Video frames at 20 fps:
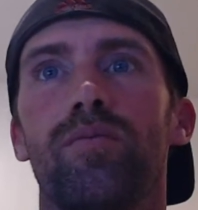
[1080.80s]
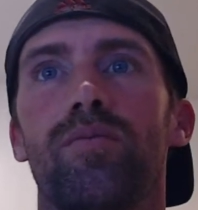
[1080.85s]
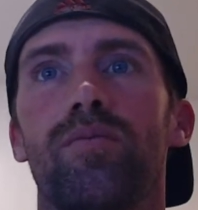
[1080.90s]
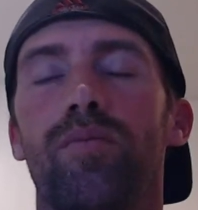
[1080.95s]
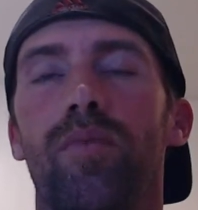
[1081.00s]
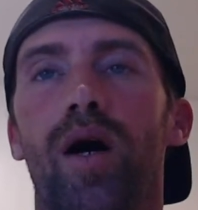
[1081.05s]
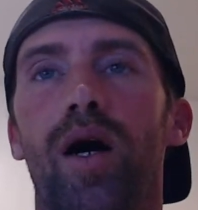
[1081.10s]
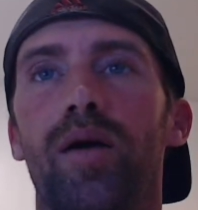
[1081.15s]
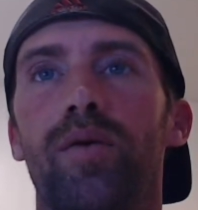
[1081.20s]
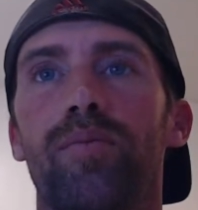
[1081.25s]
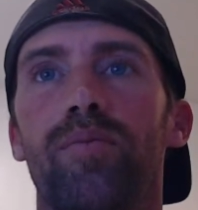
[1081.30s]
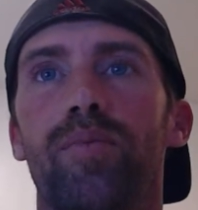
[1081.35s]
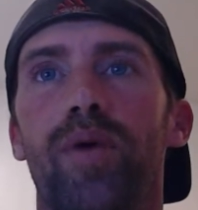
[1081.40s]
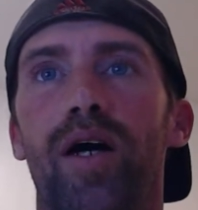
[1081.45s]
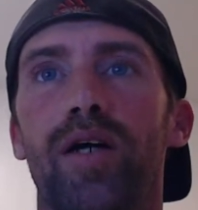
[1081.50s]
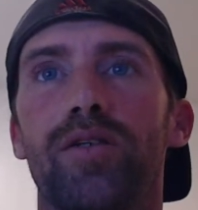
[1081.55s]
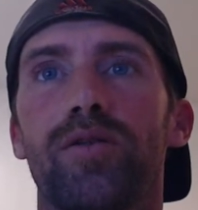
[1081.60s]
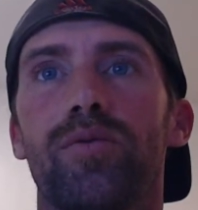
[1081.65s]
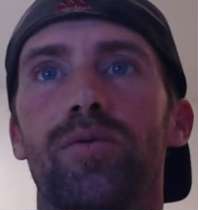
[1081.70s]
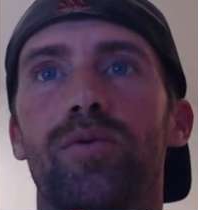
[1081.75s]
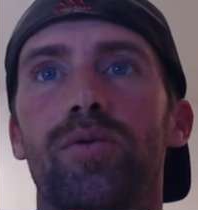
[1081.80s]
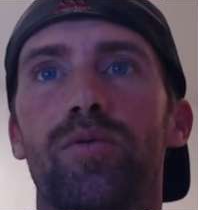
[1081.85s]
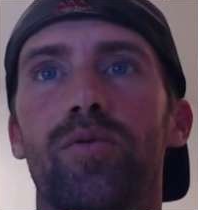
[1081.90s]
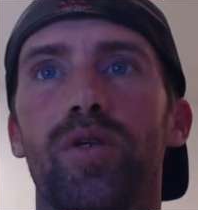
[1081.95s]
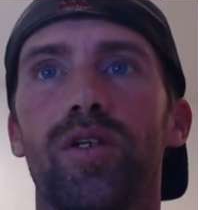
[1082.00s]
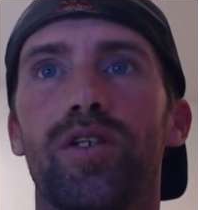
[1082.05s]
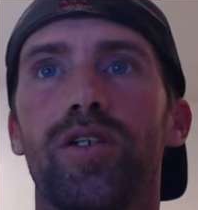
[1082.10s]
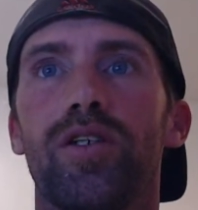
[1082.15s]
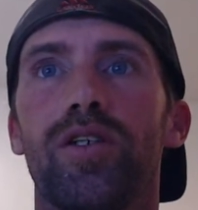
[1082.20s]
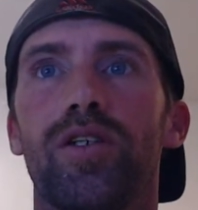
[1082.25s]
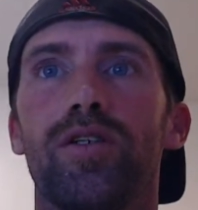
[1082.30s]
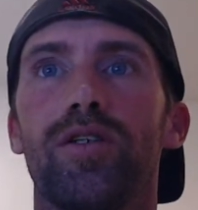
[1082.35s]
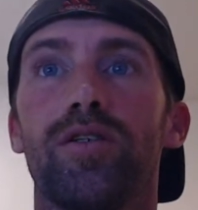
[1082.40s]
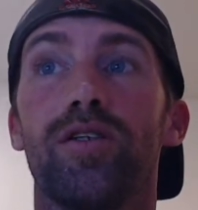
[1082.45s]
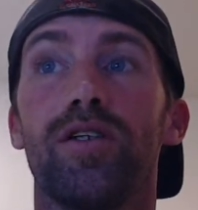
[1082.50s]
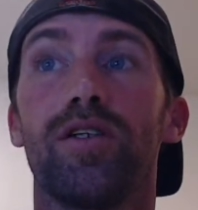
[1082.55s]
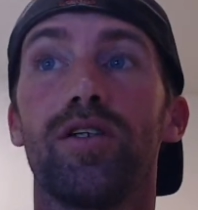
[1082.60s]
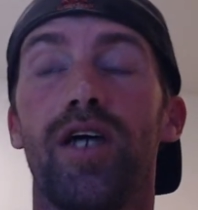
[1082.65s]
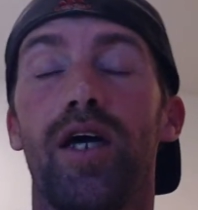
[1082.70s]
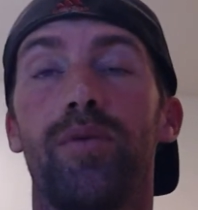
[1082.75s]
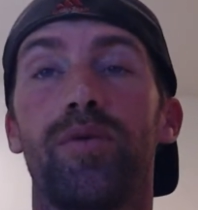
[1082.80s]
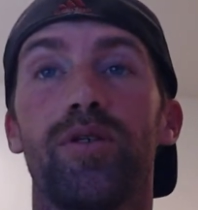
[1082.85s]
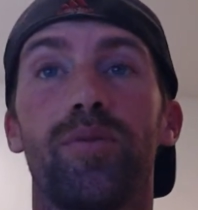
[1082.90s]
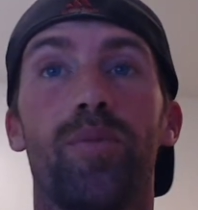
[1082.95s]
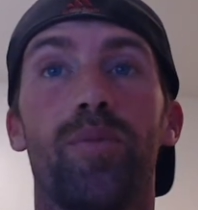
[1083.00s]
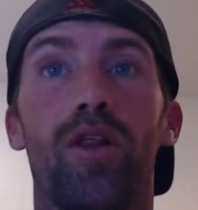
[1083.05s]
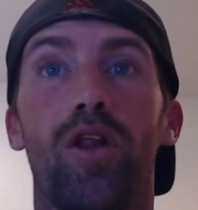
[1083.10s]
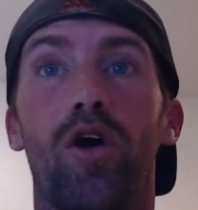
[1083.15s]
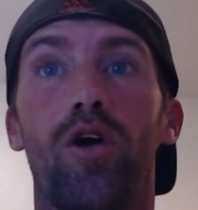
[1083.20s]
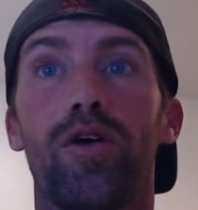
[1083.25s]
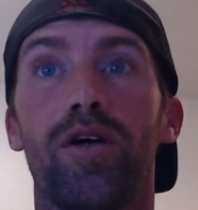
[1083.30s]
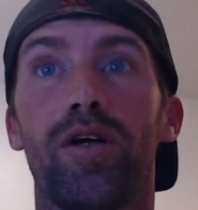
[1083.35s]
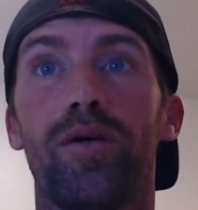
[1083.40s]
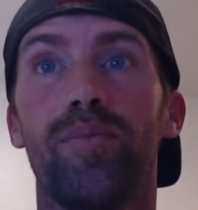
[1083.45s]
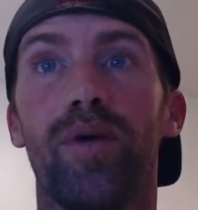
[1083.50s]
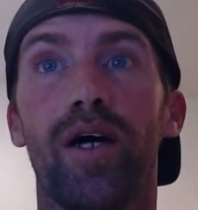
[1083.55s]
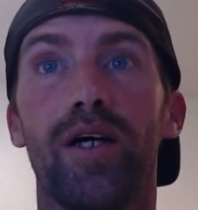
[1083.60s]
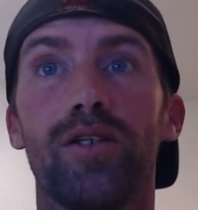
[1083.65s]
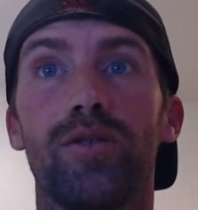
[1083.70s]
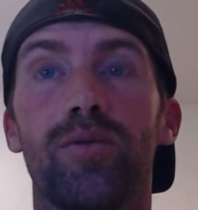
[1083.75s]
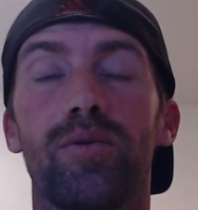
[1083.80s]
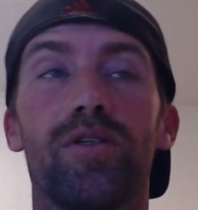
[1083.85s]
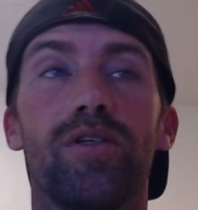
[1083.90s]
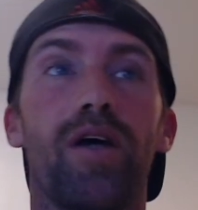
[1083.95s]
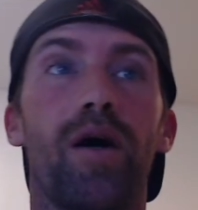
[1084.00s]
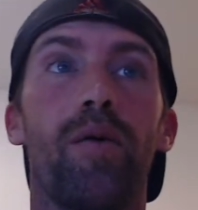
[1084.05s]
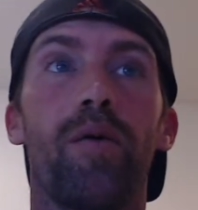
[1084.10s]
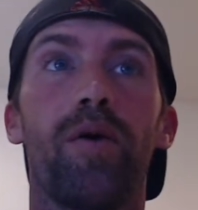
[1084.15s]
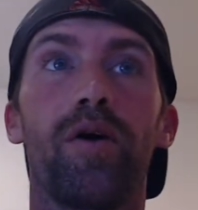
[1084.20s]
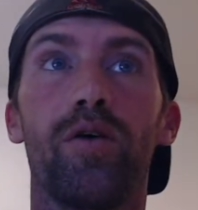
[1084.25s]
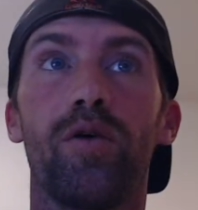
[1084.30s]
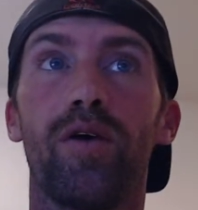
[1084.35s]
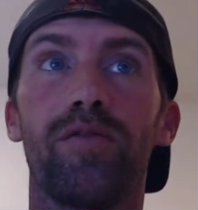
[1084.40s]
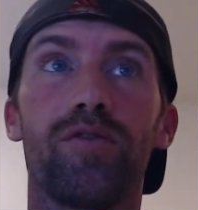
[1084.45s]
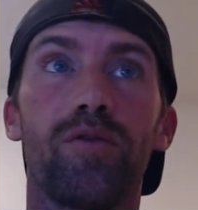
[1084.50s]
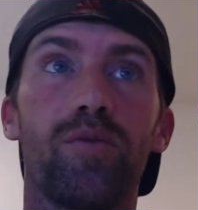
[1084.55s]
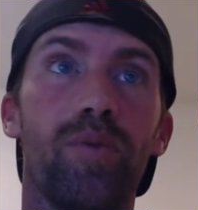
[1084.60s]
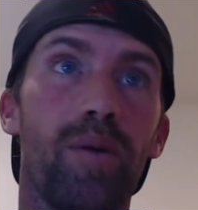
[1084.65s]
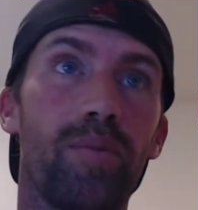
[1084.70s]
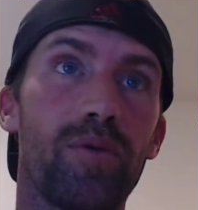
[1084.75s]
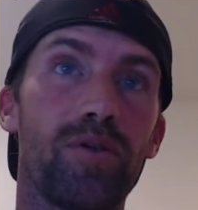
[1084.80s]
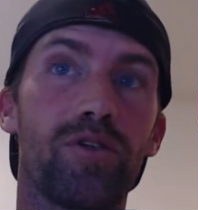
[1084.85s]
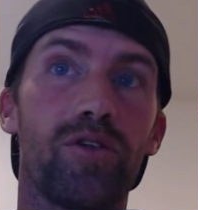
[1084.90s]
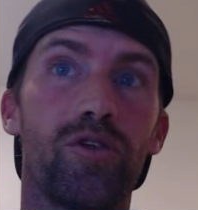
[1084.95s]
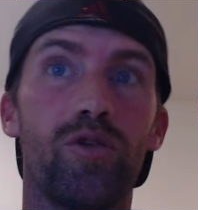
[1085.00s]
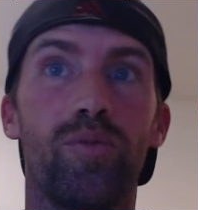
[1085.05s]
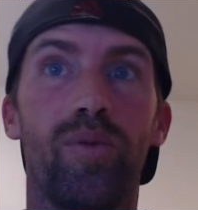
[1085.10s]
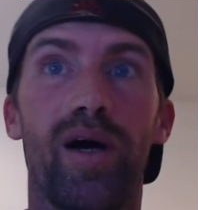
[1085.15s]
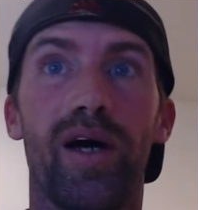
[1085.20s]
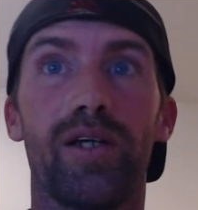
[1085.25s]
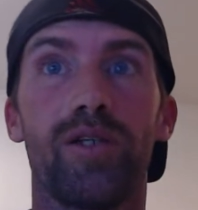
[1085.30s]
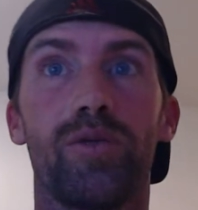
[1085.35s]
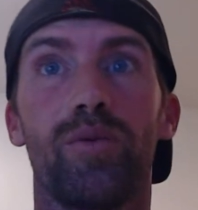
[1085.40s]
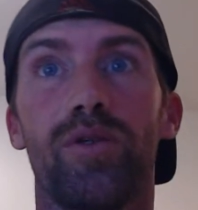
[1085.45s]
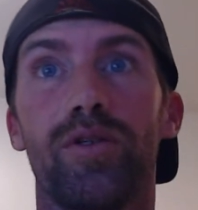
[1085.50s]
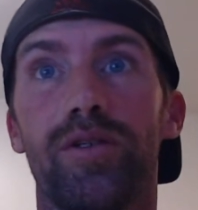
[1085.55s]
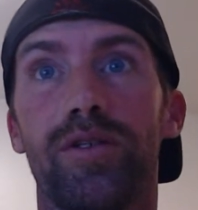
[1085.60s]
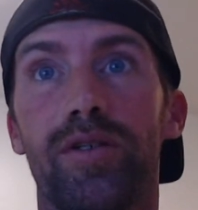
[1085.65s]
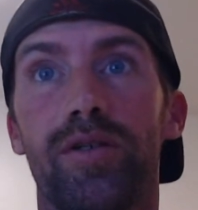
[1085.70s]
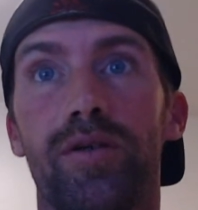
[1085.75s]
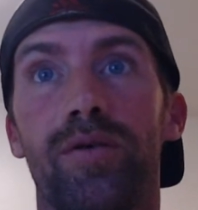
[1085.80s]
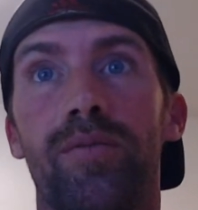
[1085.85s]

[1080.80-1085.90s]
my password, which is the same as my login password. That way I don't have to remember 2 passwords.